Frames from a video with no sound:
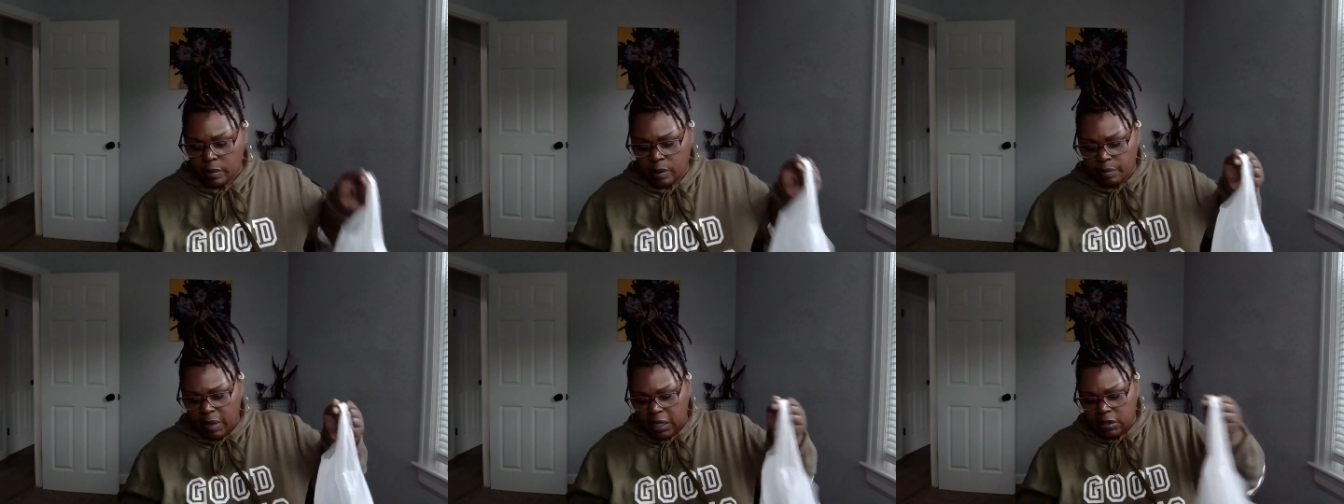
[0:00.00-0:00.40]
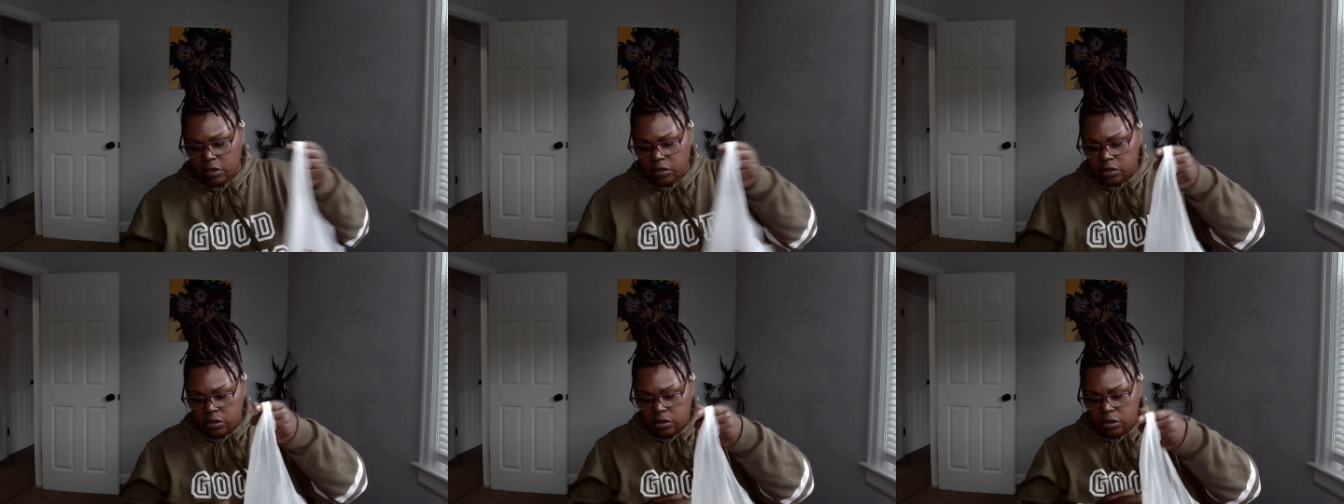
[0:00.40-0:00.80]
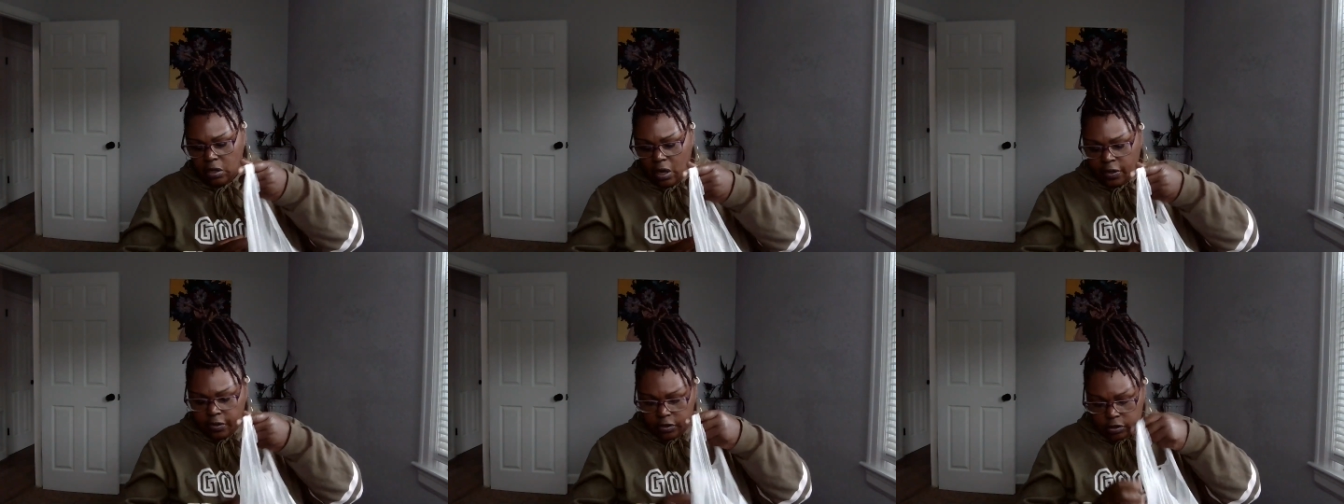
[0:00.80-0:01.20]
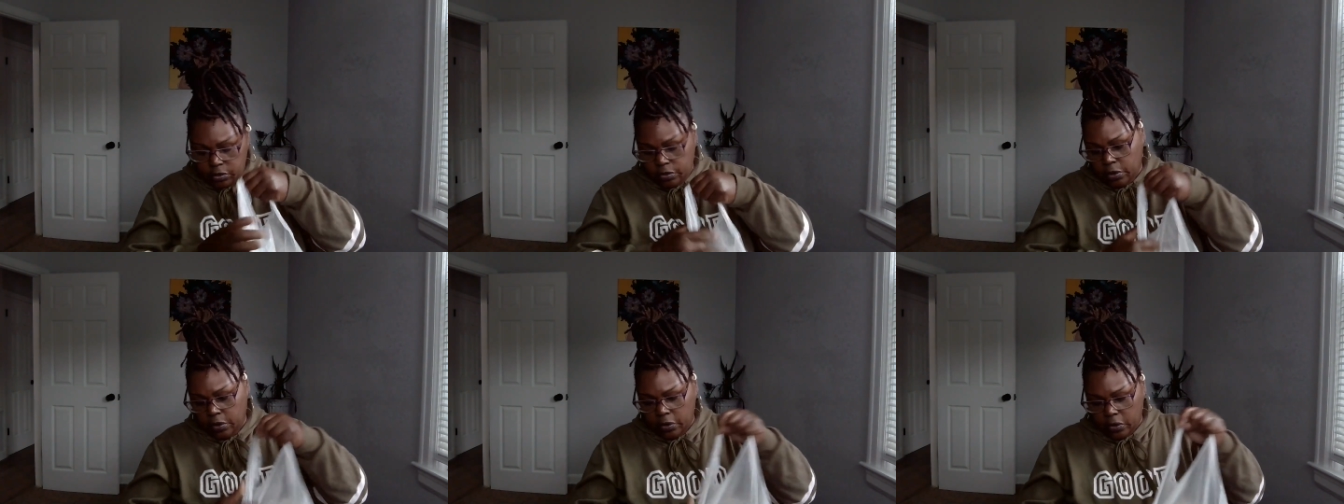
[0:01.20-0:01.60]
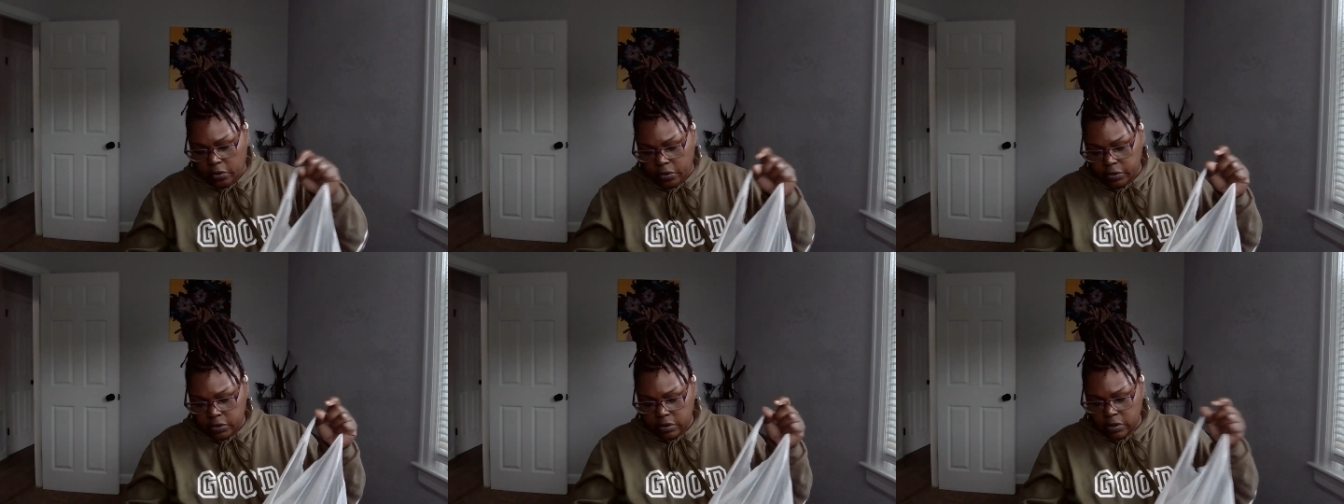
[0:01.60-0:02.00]
I'm gonna make the other two
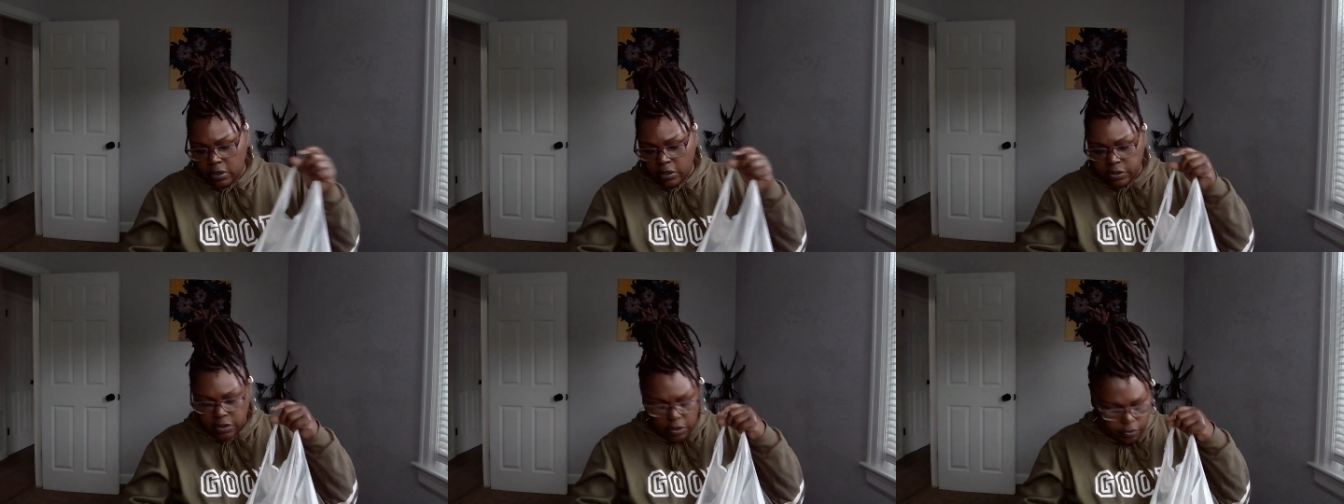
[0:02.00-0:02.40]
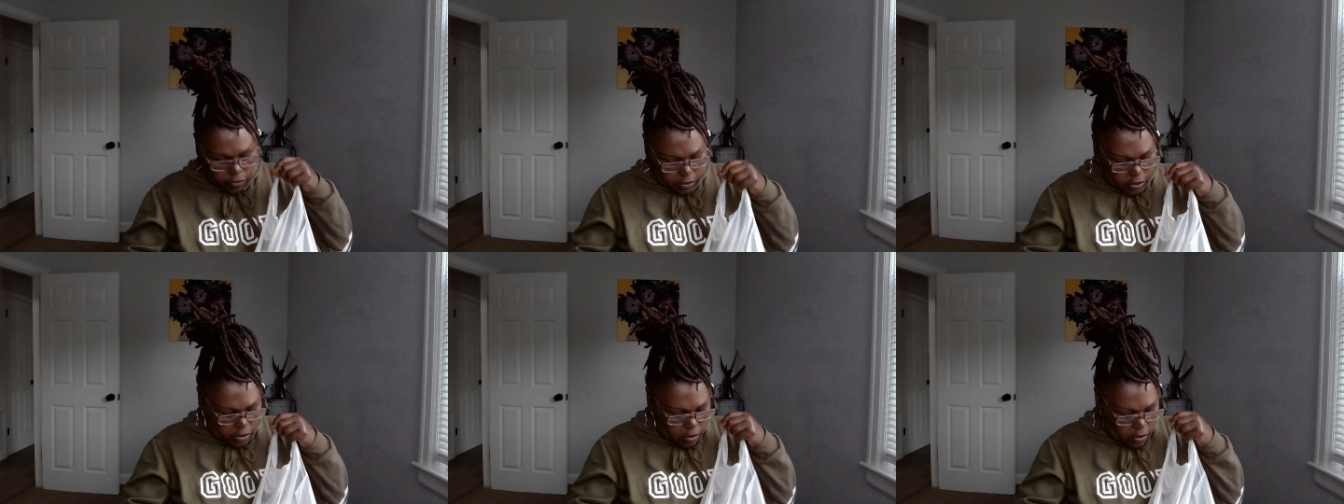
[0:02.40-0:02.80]
girls a skirt.